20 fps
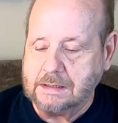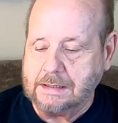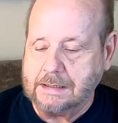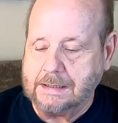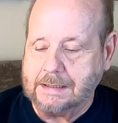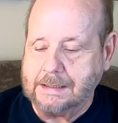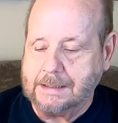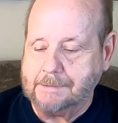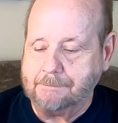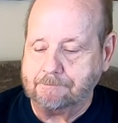
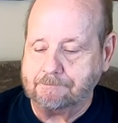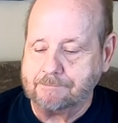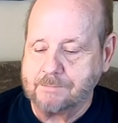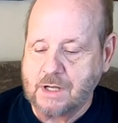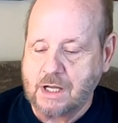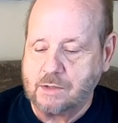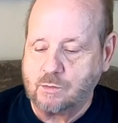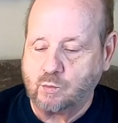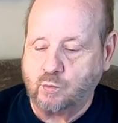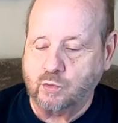
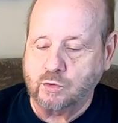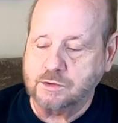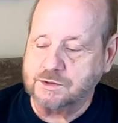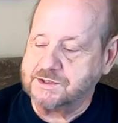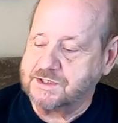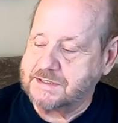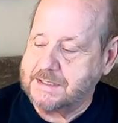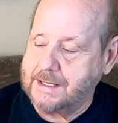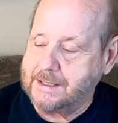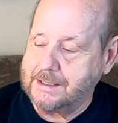Um,
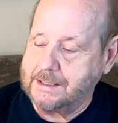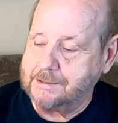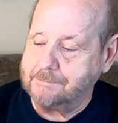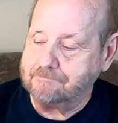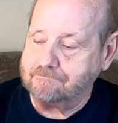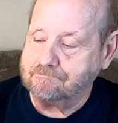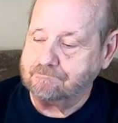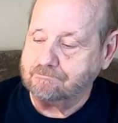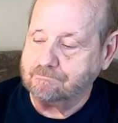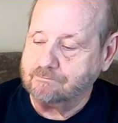rule
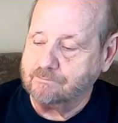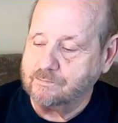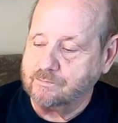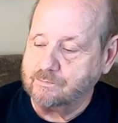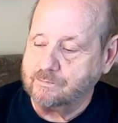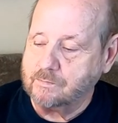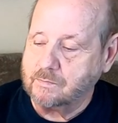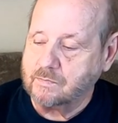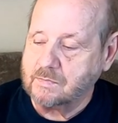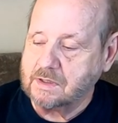setting.
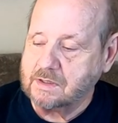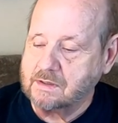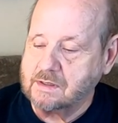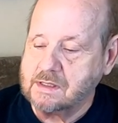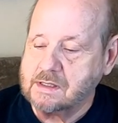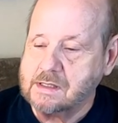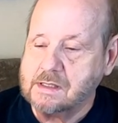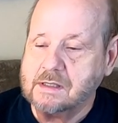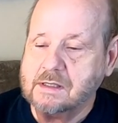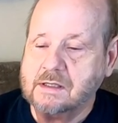
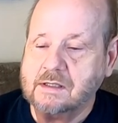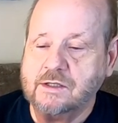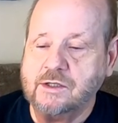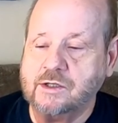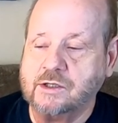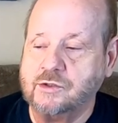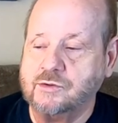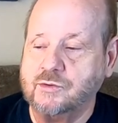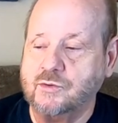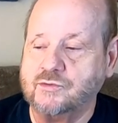
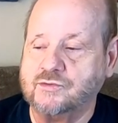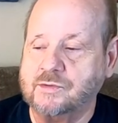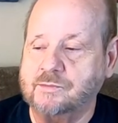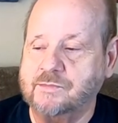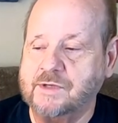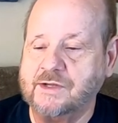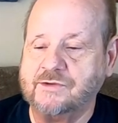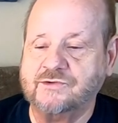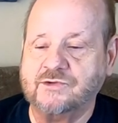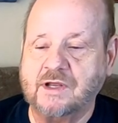You can do
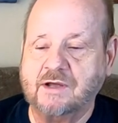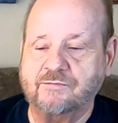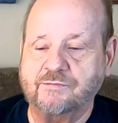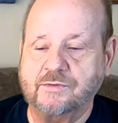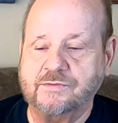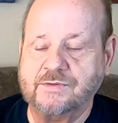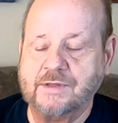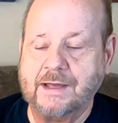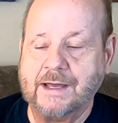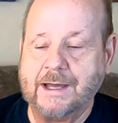some neat
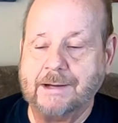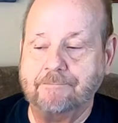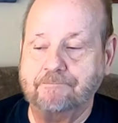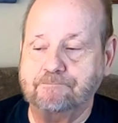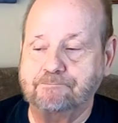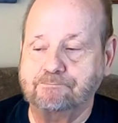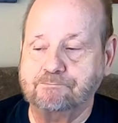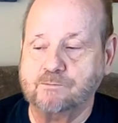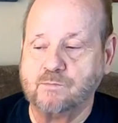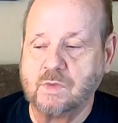stuff with
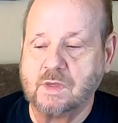that.